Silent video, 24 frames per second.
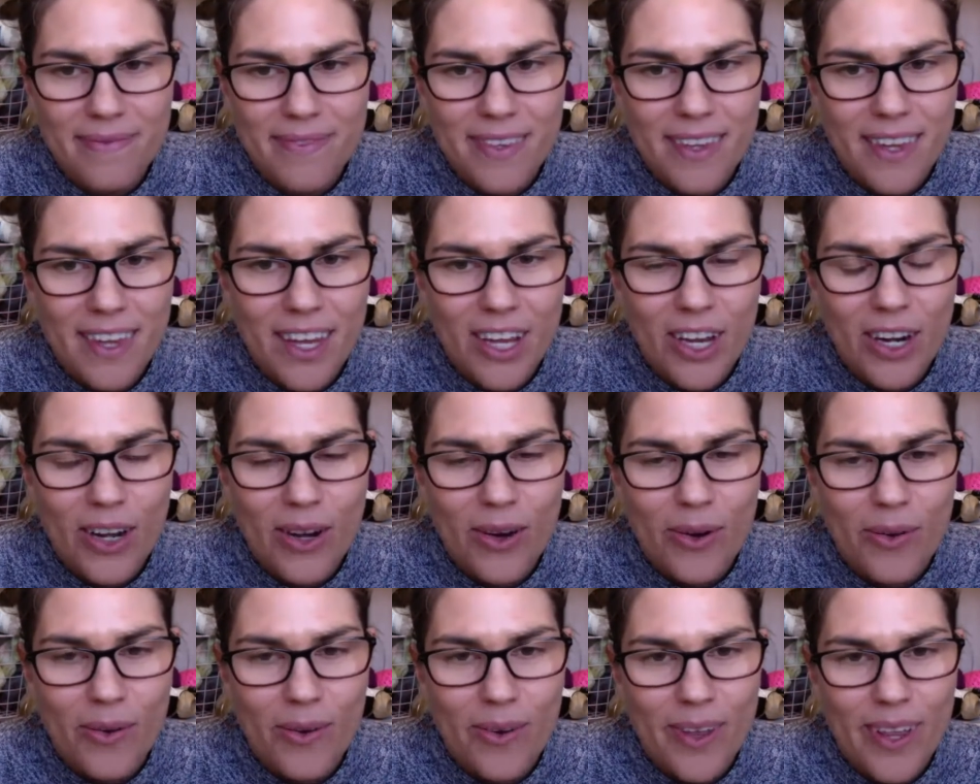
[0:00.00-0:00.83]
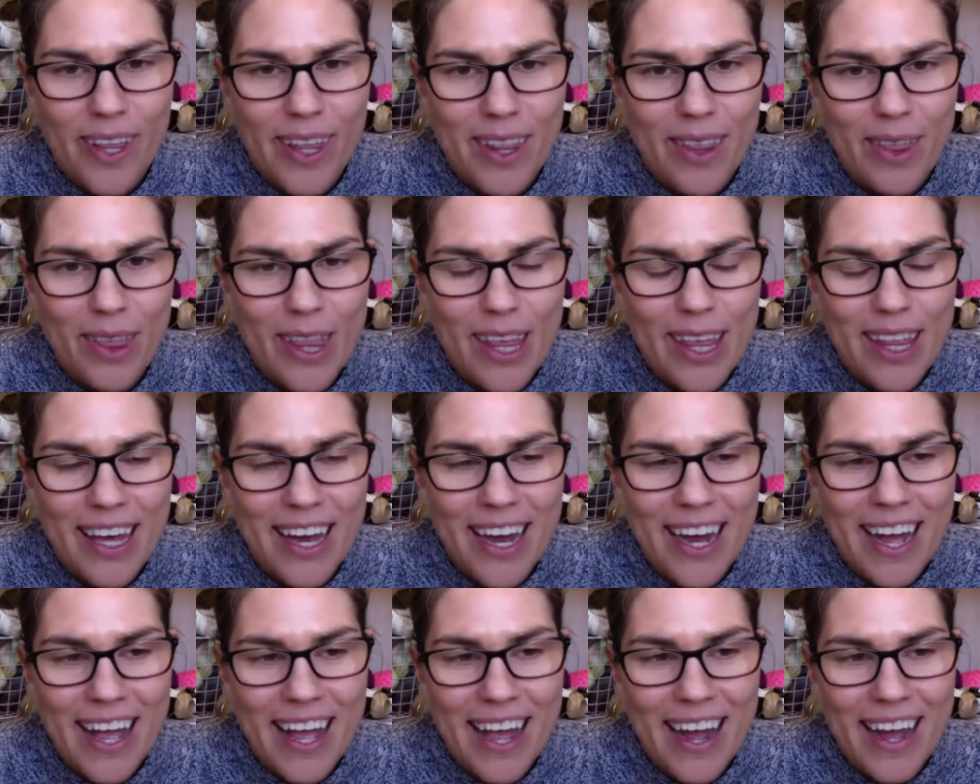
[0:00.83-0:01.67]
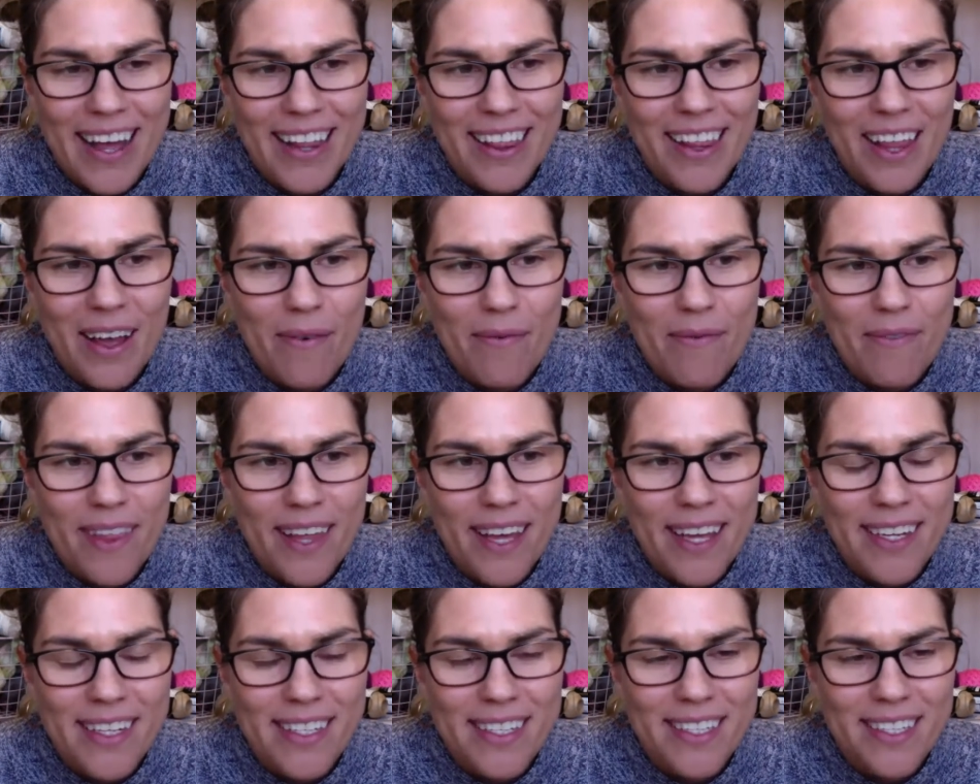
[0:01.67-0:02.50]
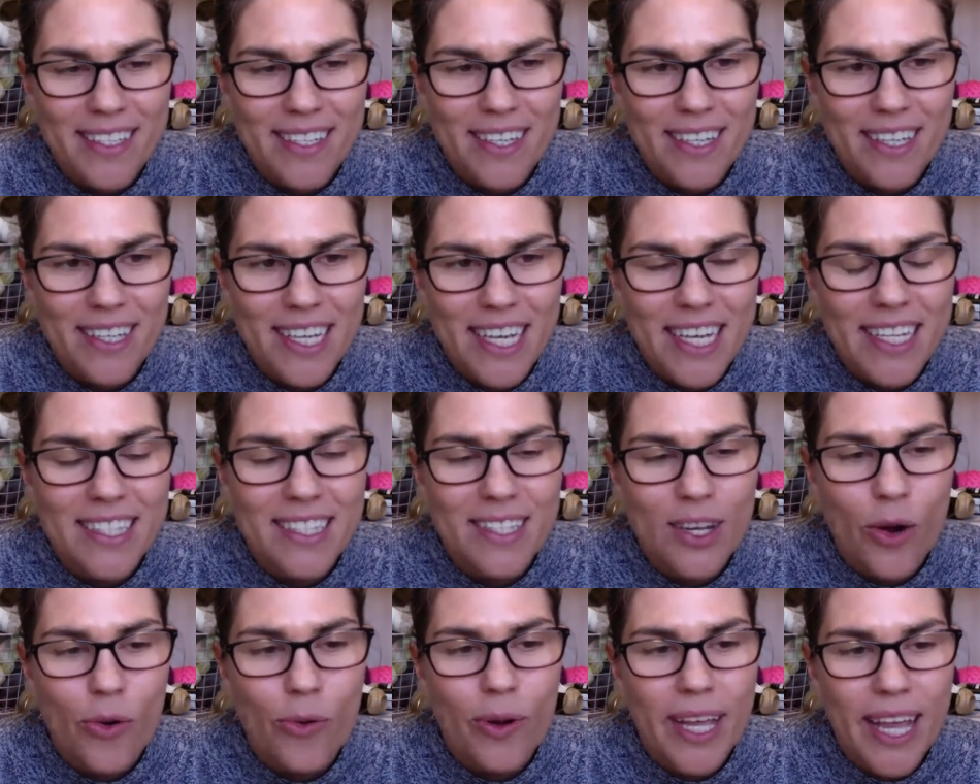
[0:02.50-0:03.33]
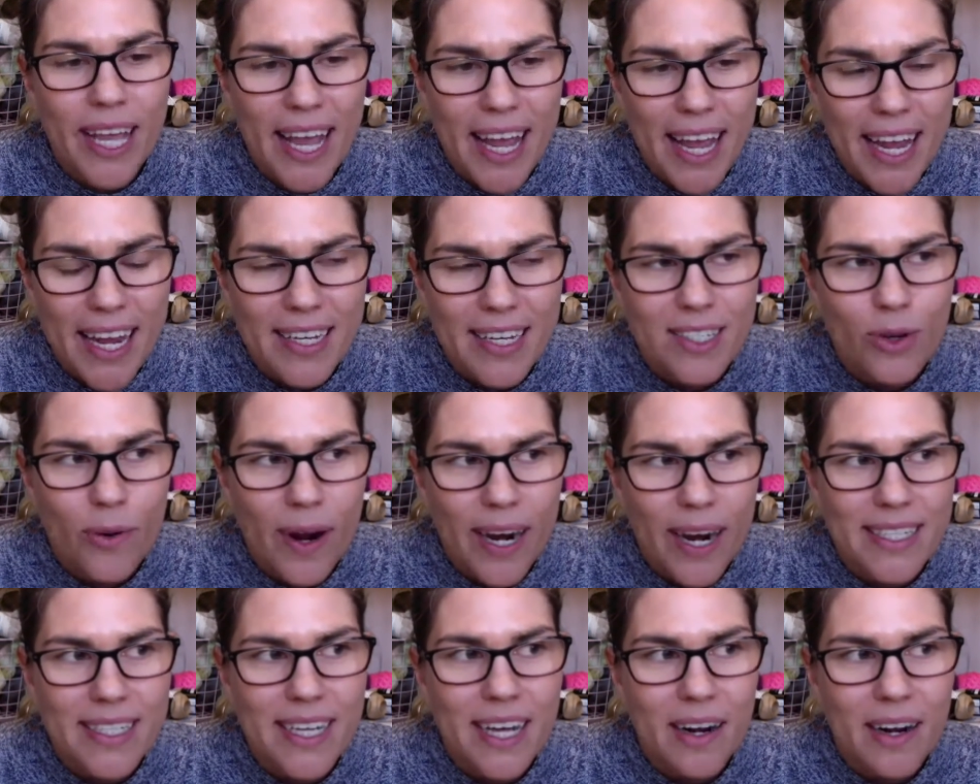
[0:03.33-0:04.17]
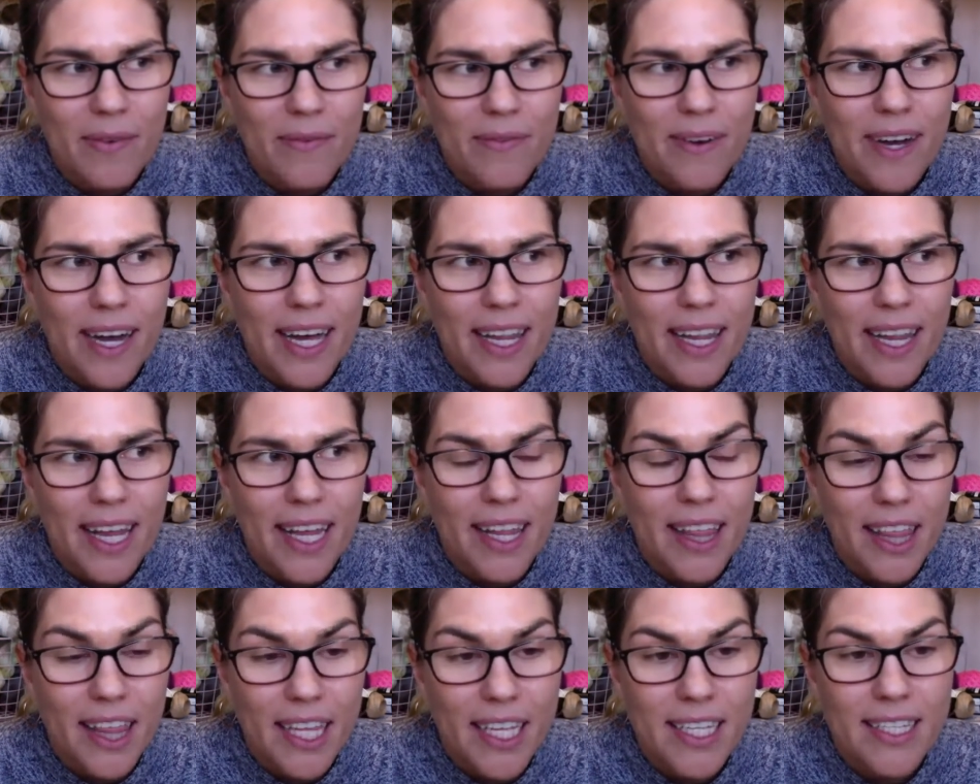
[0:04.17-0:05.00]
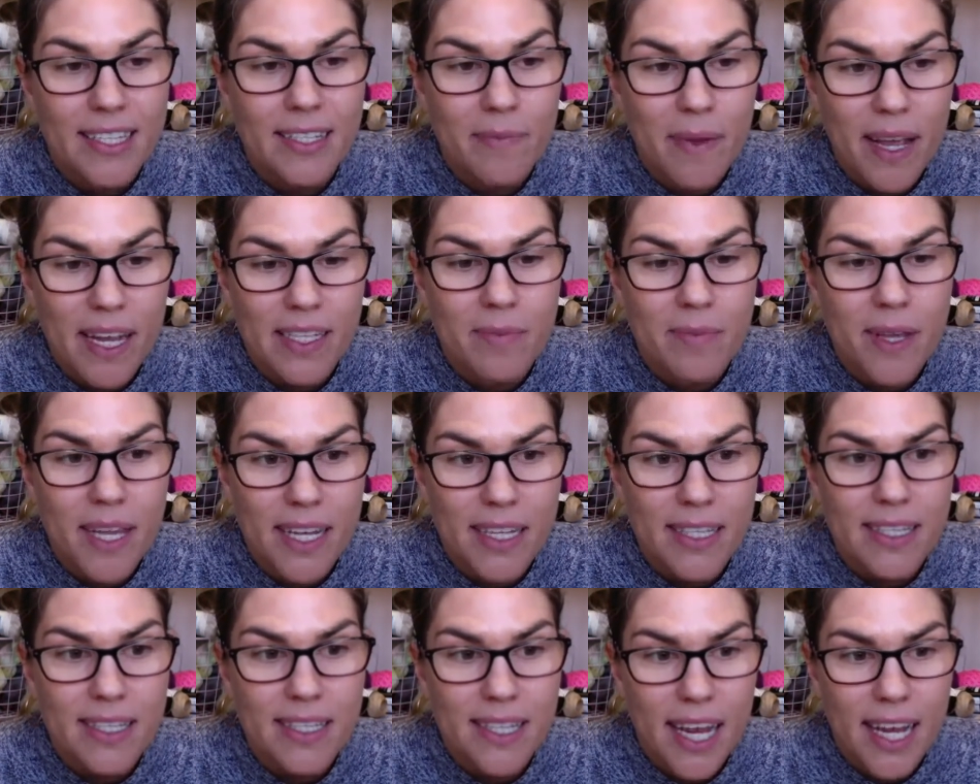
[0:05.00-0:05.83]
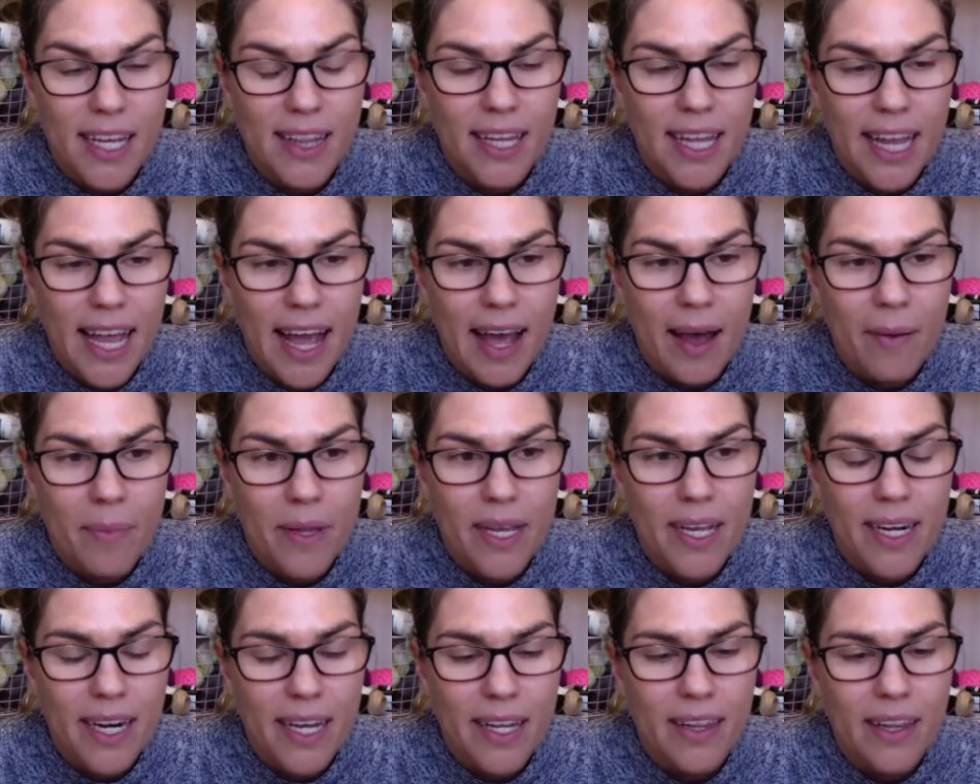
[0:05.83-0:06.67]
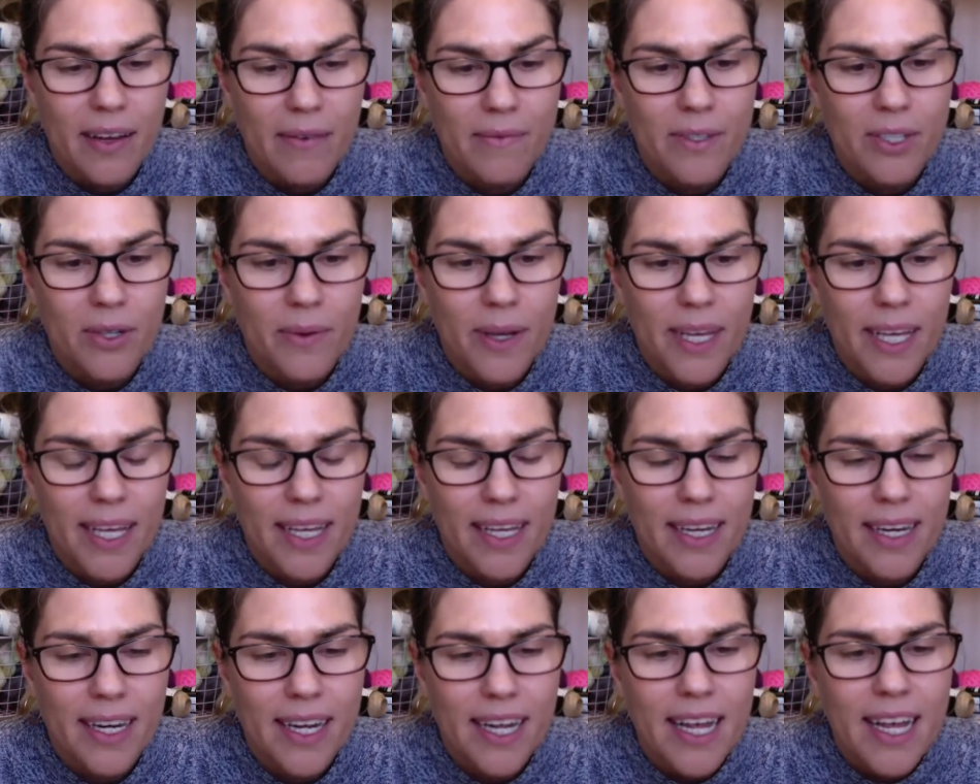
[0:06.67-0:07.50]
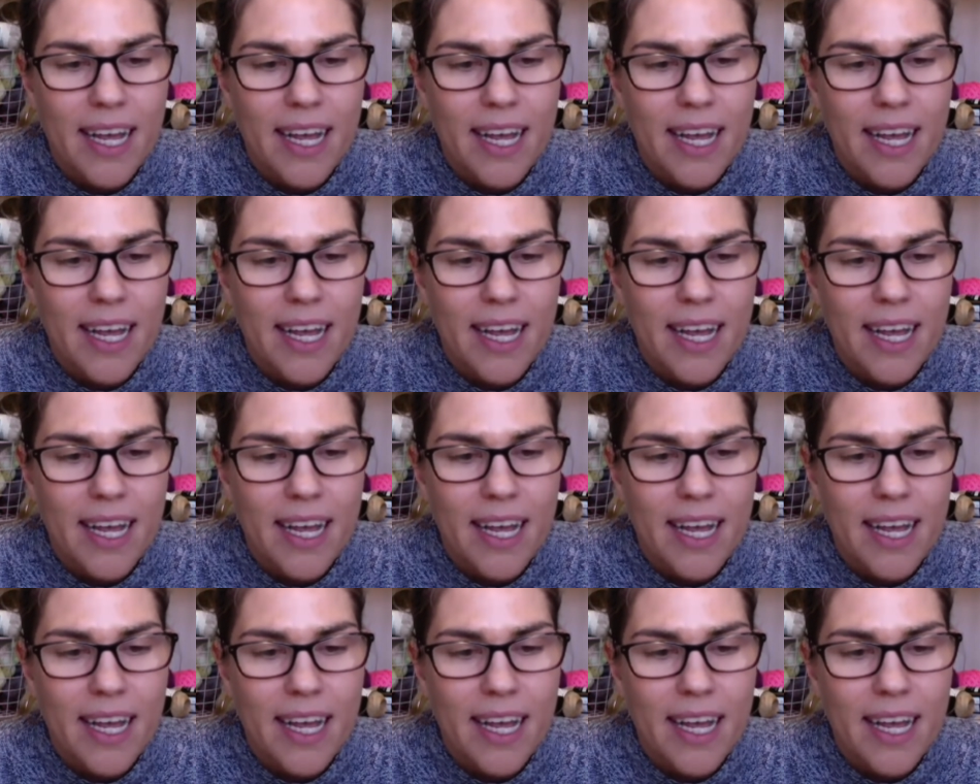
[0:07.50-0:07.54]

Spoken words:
you know, I love that it's okay to identify, like, this makes me insanely happy and I love doing it.